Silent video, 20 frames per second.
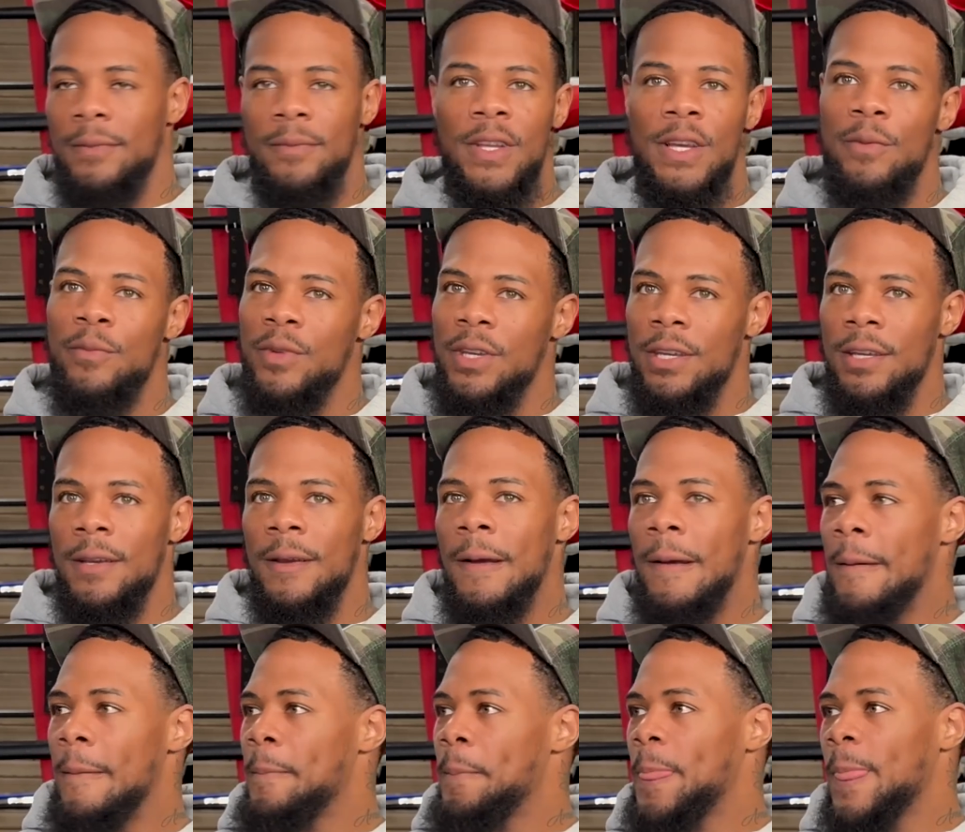There'd be
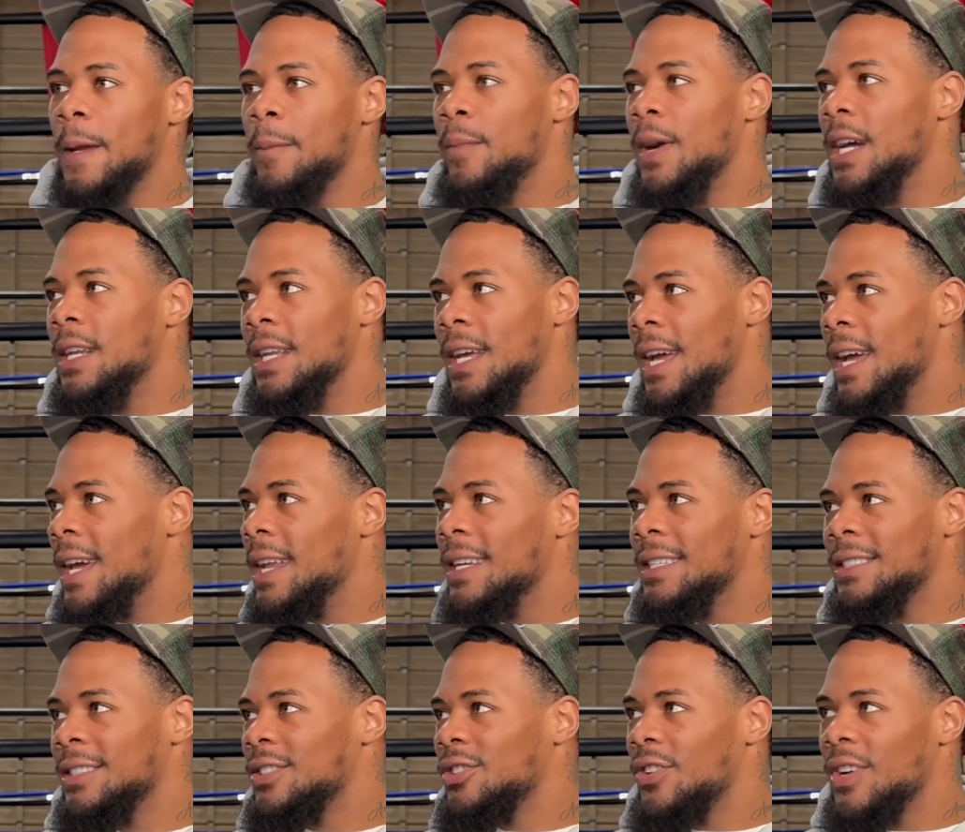my dad as
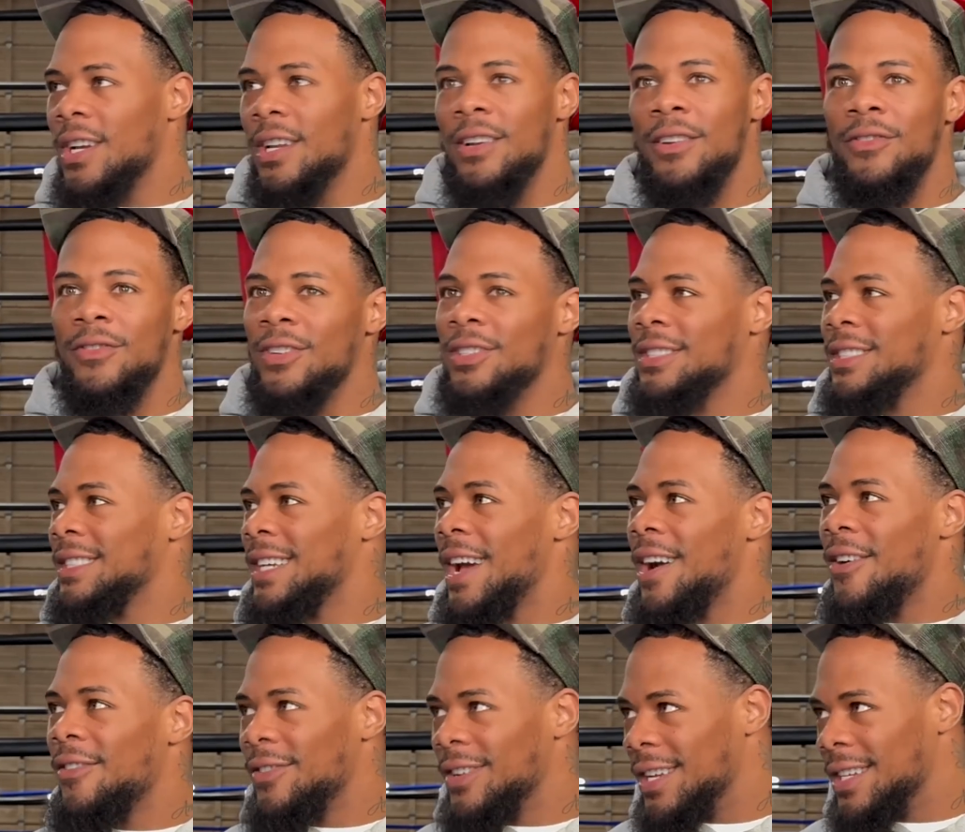a trainer versus
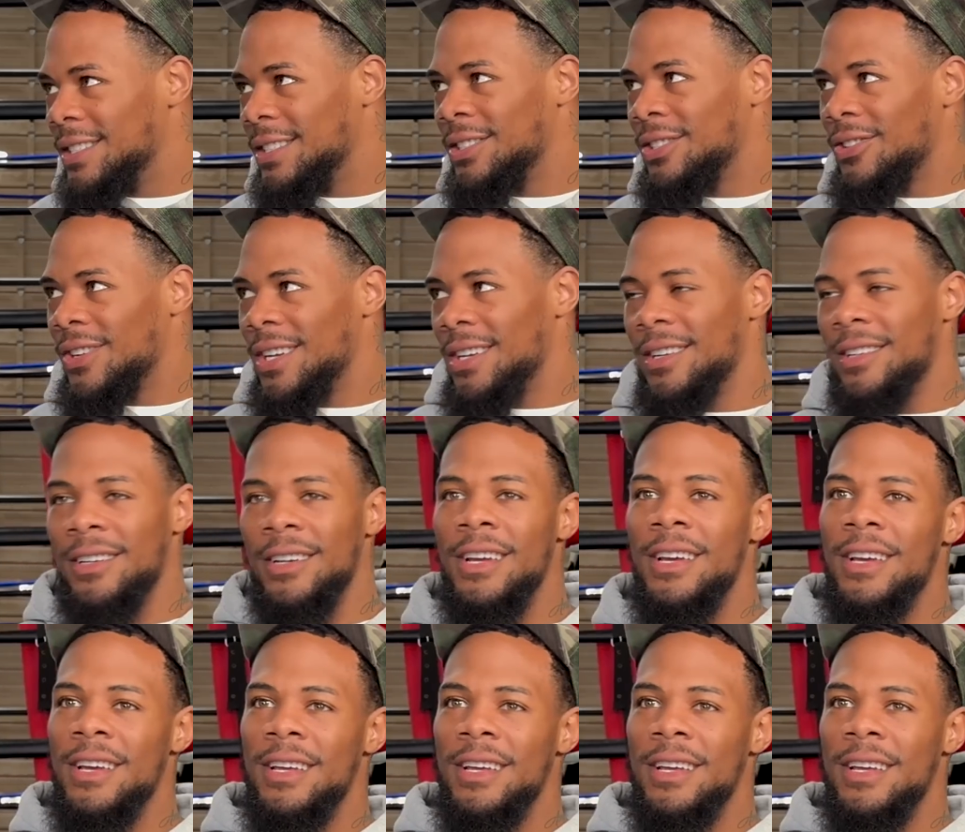Calvin as a trainer.